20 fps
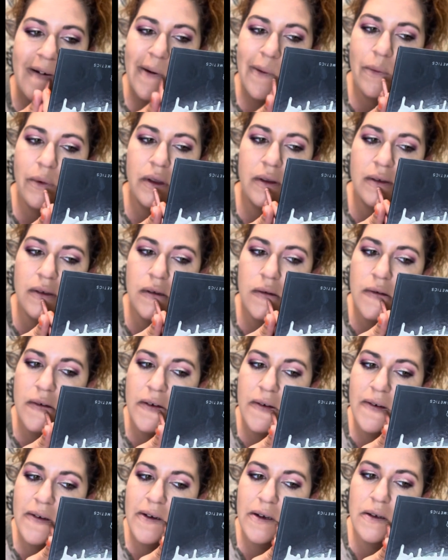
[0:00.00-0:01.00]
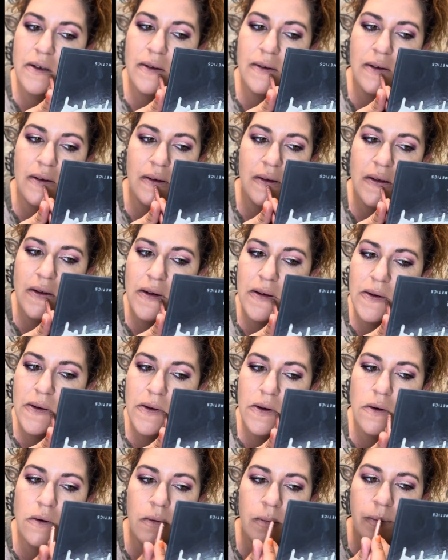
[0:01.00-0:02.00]
with this look.
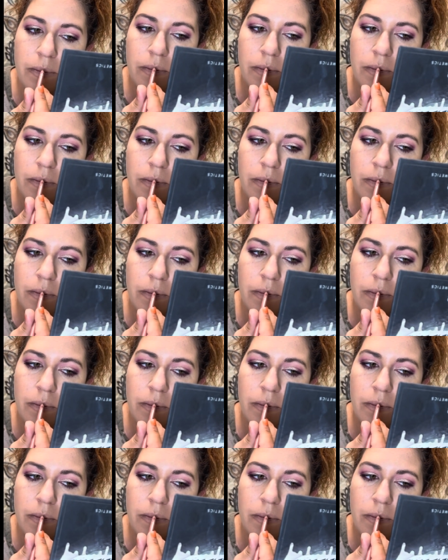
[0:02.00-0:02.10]
So